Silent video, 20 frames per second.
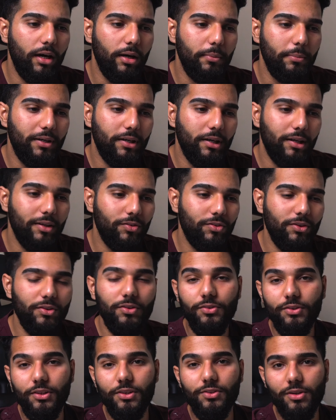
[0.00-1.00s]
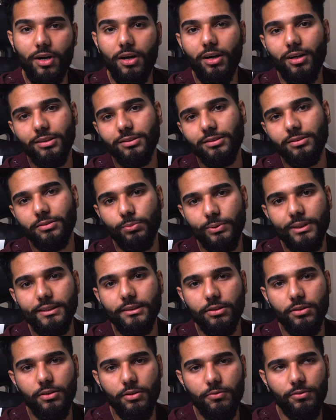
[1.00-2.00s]
Because these cars
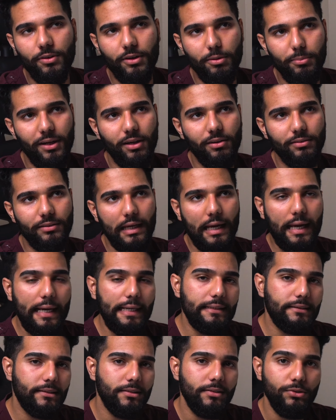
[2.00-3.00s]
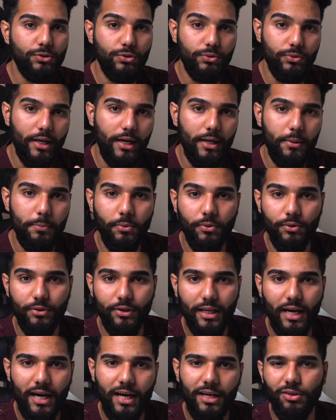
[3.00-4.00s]
retail for about 8 to
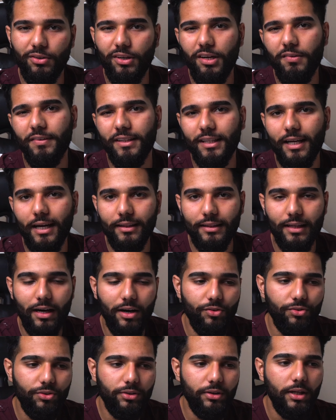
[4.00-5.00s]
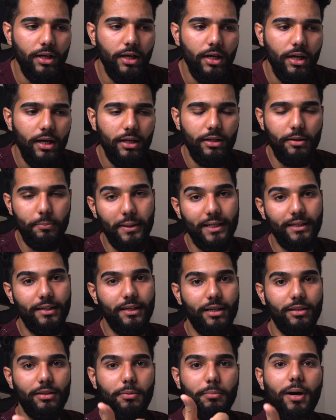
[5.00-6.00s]
8.9 or even 9,000,
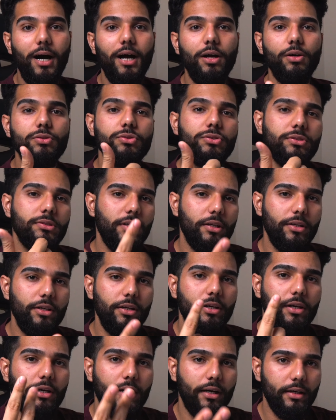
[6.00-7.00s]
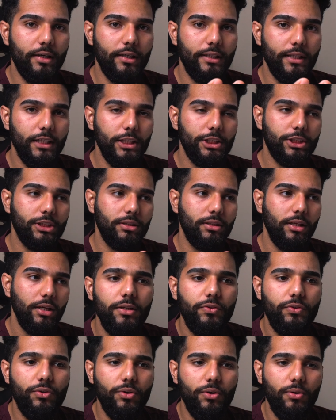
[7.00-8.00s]
depending on the miles, the year and condition.
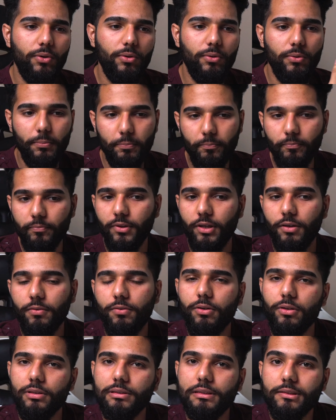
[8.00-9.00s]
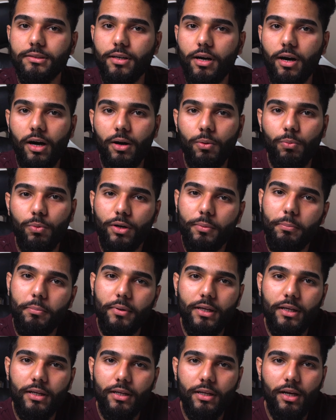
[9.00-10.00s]
So of course this car wouldn't
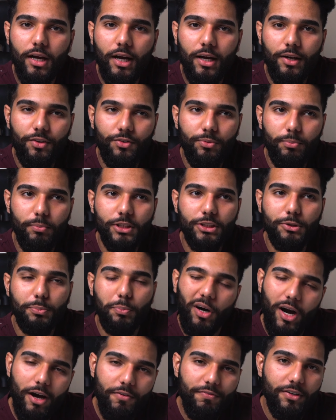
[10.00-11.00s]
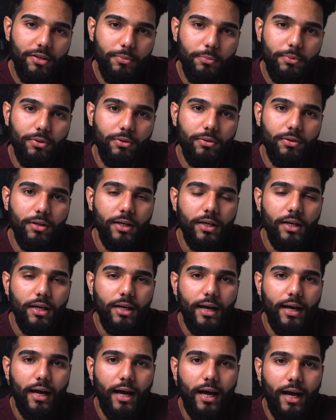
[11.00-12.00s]
be as much profitable
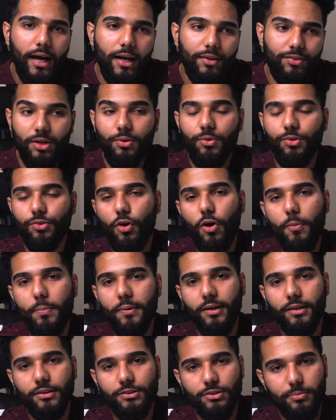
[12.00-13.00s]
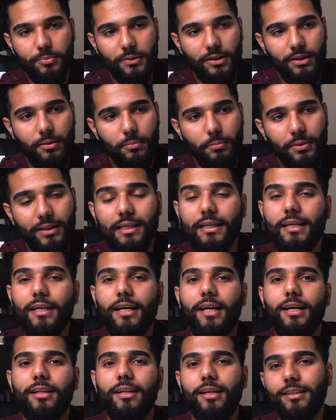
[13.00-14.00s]
as I was hoping it to be. But then
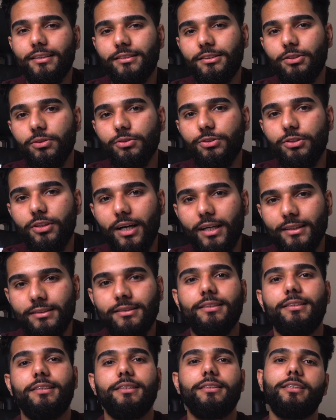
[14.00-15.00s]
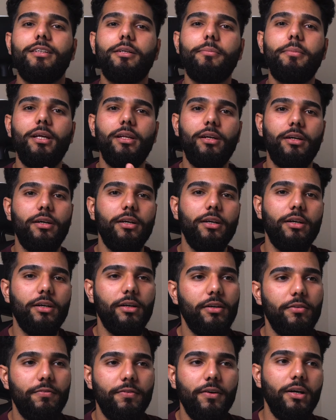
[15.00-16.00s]
again, like I told you guys, this is gonna be a learning
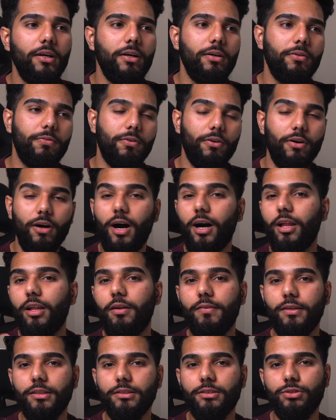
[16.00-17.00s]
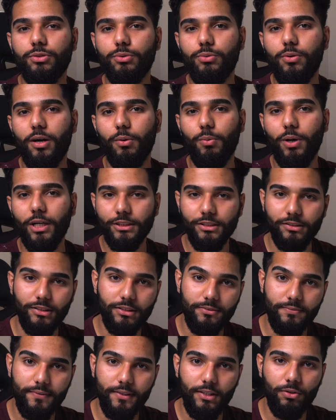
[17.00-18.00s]
curve for all of us who are watching
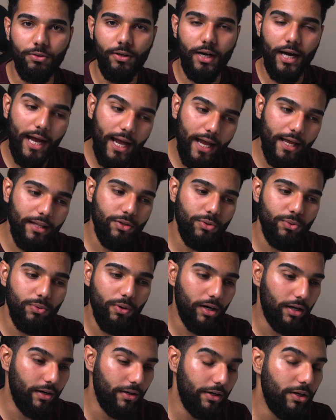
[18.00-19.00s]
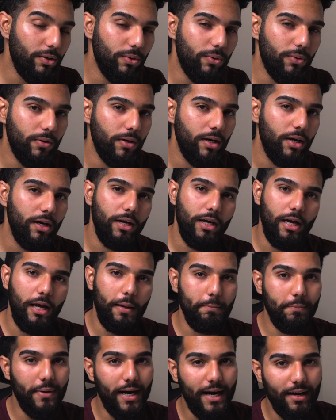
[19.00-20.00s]
this video and who are new
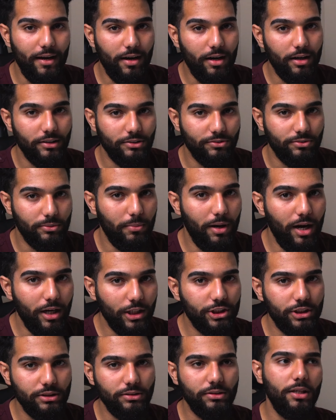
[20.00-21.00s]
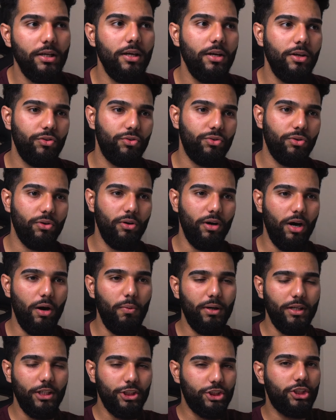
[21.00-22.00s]
in buying cars from auction. So I
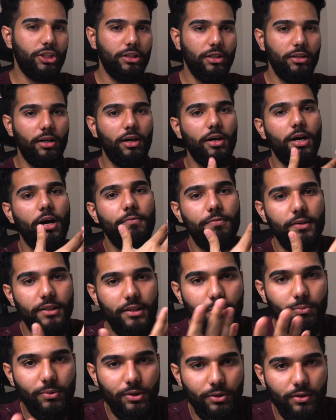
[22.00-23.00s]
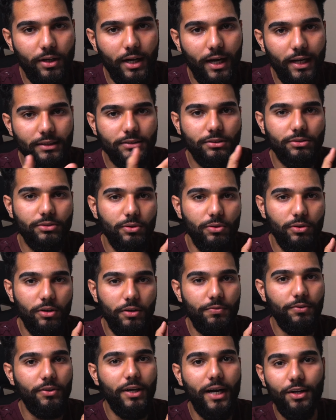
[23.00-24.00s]
want to share everything with you guys, so
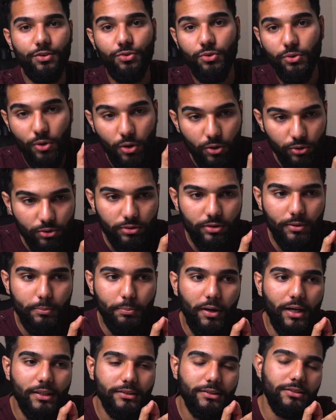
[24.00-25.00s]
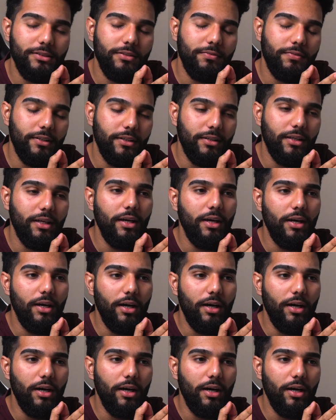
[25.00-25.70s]
if you guys do go through the process of it,